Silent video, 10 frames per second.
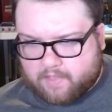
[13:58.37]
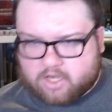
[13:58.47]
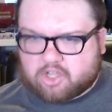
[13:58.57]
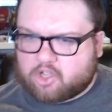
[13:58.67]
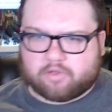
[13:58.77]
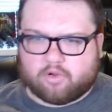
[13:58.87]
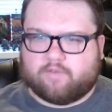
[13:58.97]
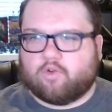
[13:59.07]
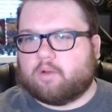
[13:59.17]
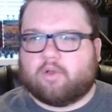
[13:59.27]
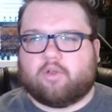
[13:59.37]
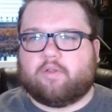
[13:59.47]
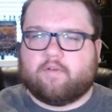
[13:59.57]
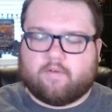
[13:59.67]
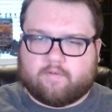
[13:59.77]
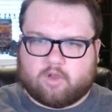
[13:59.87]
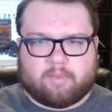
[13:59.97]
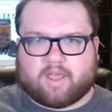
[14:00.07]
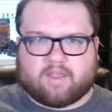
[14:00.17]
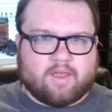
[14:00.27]
then you can go through, and if you want to
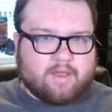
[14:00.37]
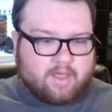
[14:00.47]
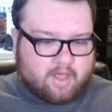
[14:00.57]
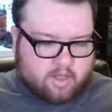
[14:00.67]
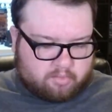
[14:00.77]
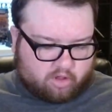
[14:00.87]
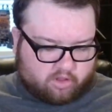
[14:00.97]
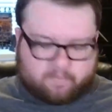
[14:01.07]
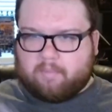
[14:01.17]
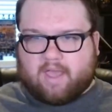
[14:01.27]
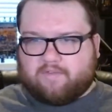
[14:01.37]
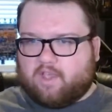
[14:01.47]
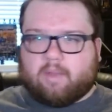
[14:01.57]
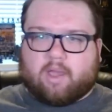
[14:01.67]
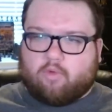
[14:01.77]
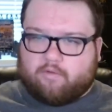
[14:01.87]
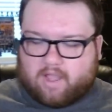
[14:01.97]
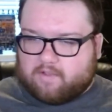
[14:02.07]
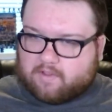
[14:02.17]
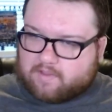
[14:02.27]
build up that base thing and make it more
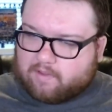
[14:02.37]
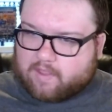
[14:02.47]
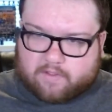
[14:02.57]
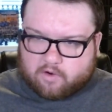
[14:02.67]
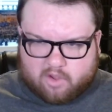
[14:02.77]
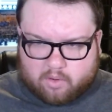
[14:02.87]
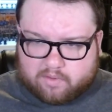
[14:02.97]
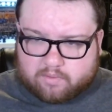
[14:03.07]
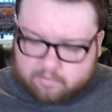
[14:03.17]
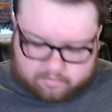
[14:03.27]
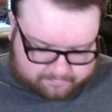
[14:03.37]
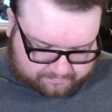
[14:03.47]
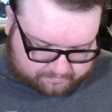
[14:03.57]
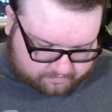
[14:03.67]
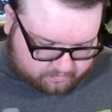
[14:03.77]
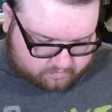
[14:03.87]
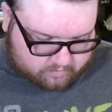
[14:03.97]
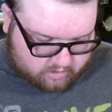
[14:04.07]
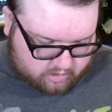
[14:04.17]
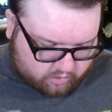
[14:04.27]
fancy and stuff like that, always
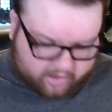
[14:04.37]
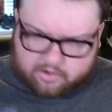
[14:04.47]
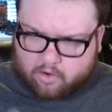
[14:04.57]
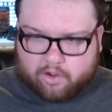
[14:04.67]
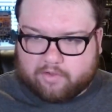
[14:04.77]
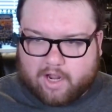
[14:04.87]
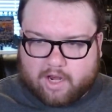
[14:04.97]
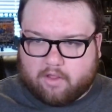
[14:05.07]
great tutorials on how to do